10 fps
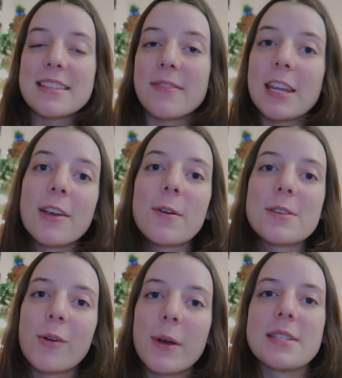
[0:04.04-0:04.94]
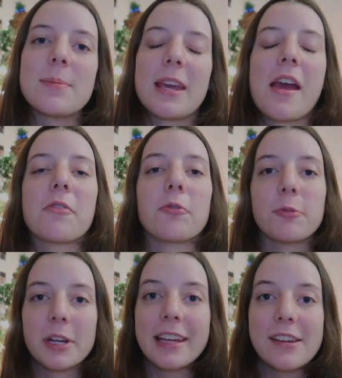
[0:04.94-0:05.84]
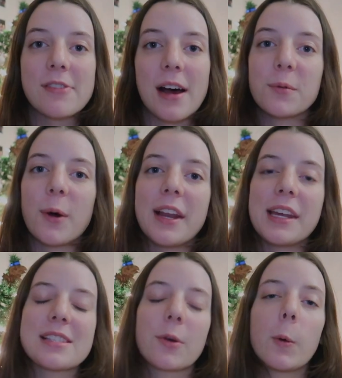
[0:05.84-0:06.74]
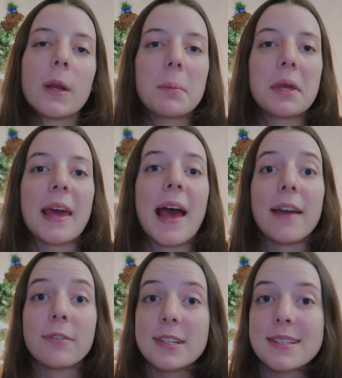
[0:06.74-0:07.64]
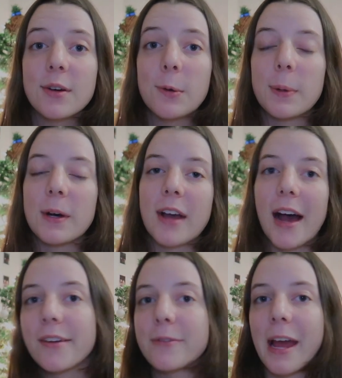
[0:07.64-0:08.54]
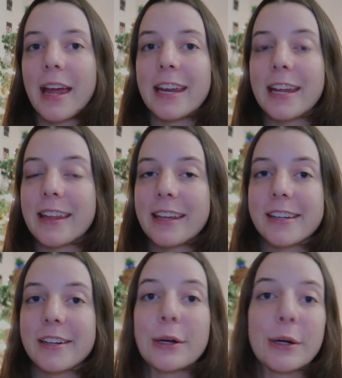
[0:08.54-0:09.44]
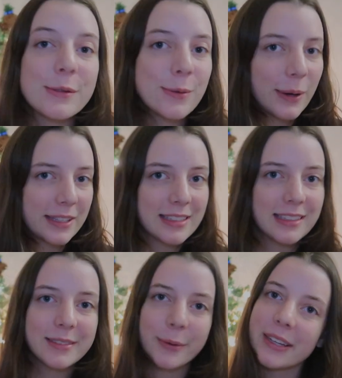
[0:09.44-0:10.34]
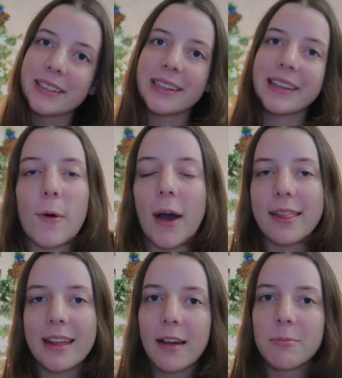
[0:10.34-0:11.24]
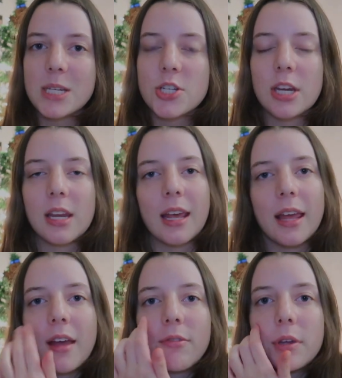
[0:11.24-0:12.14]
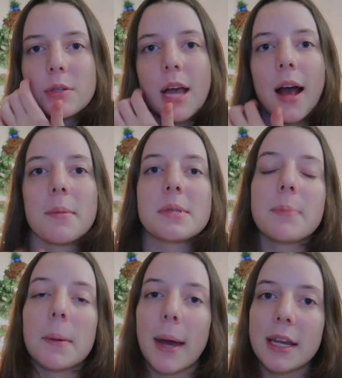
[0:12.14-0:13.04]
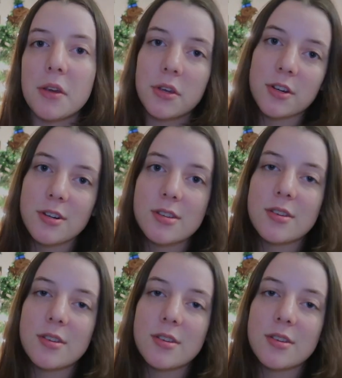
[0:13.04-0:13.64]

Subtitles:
video is going to be a really fun one. It's going to be every single book I read in the year 2020. I think I've mentioned it a few times, but my New Year's